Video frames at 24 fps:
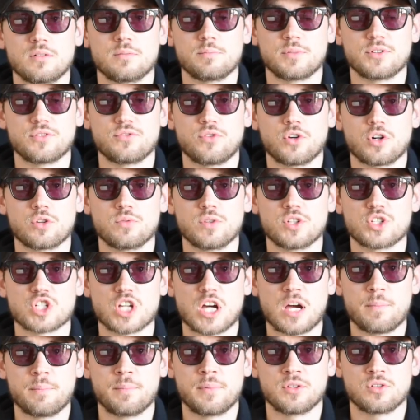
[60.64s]
Before we
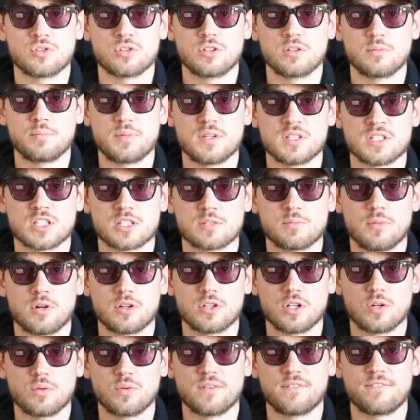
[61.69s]
jump into the business
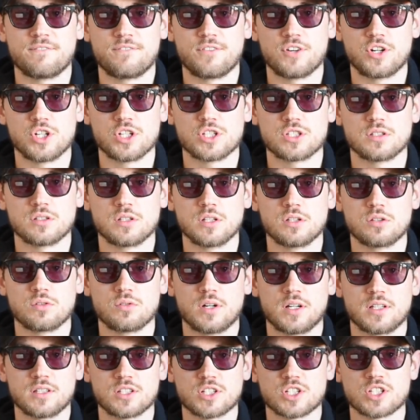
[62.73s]
model, we first need to
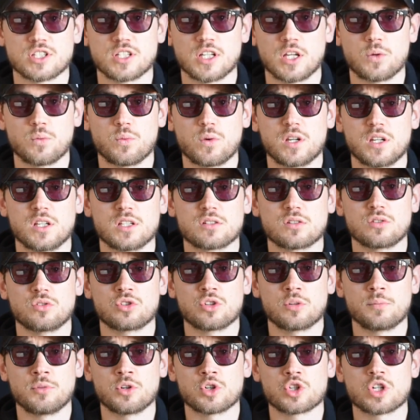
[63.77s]
understand what is
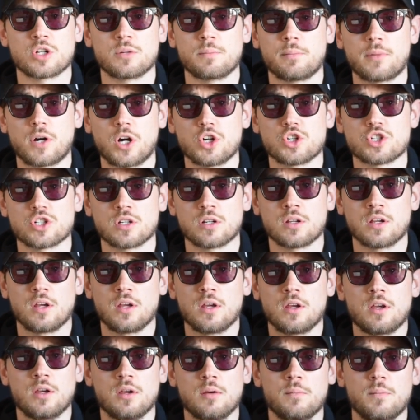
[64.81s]
contribution margin,
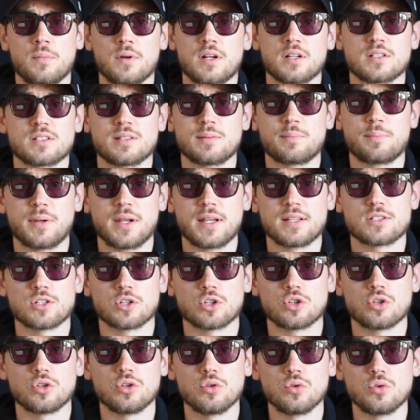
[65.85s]
because it plays a
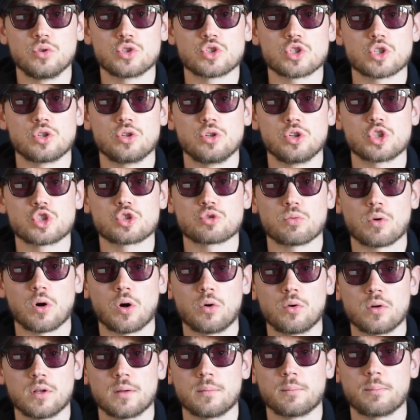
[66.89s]
huge role
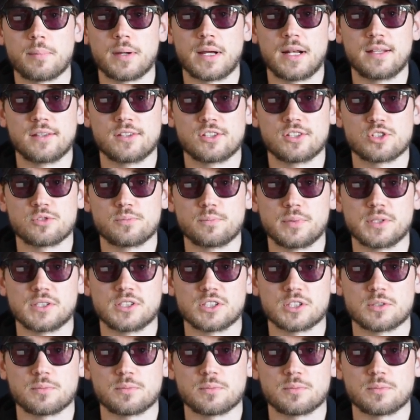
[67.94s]
in Palantir business